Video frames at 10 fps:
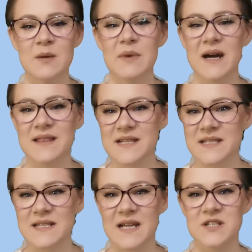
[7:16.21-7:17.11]
but at
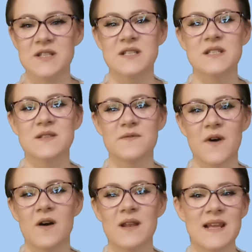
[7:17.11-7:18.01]
this stage this is
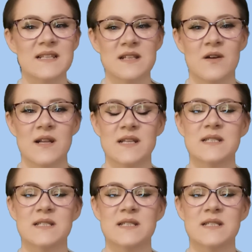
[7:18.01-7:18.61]
far less likely